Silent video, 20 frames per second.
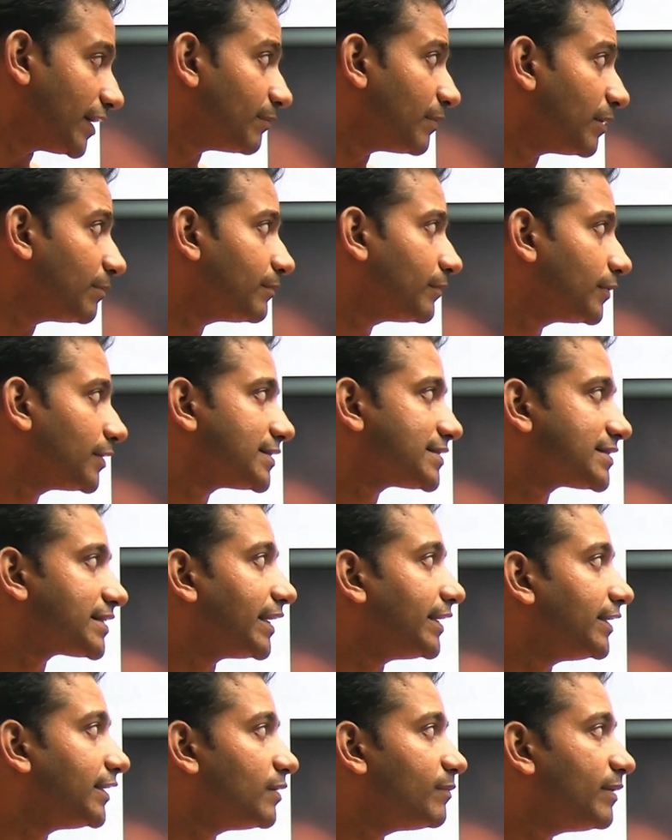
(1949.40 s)
mm
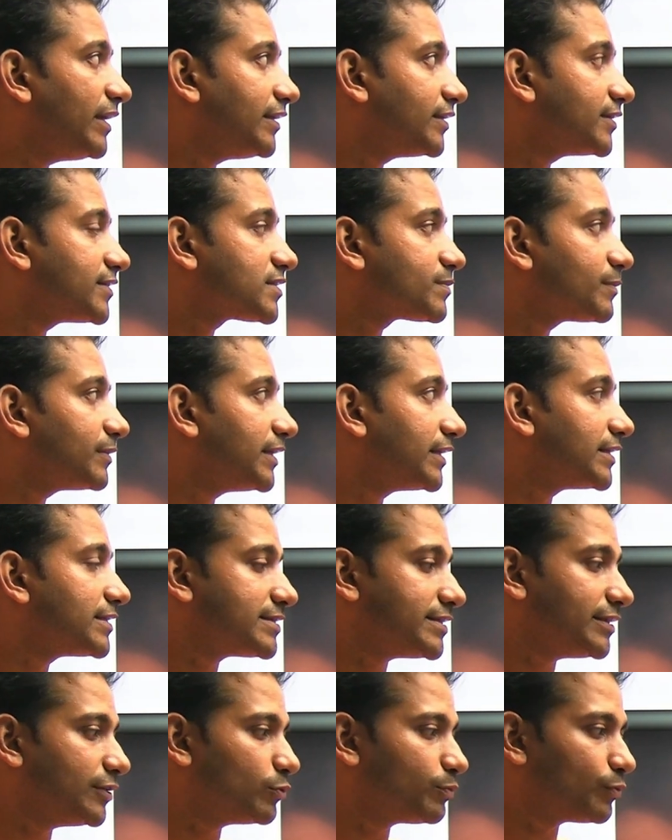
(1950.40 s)
centimeters, that
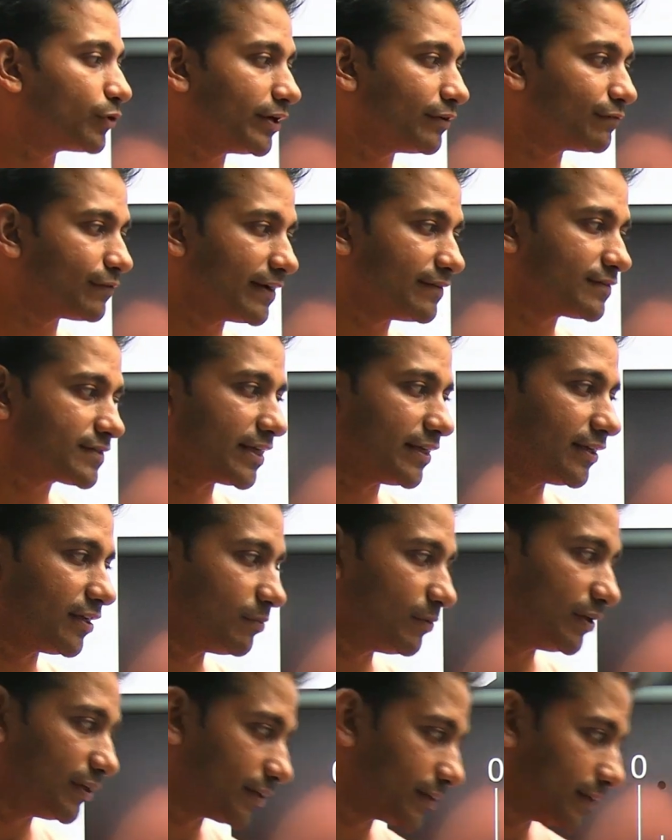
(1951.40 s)
is 0.5
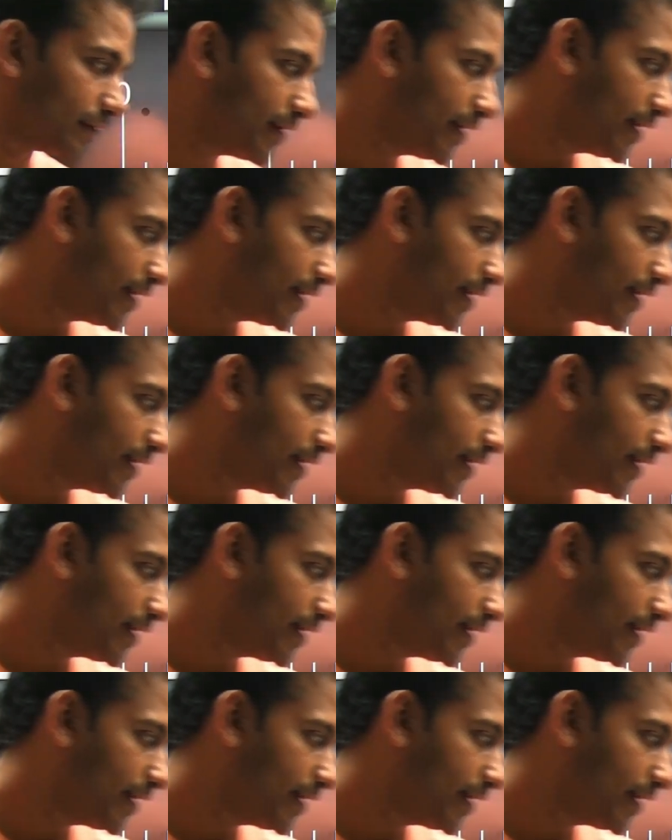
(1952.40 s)
centimeter.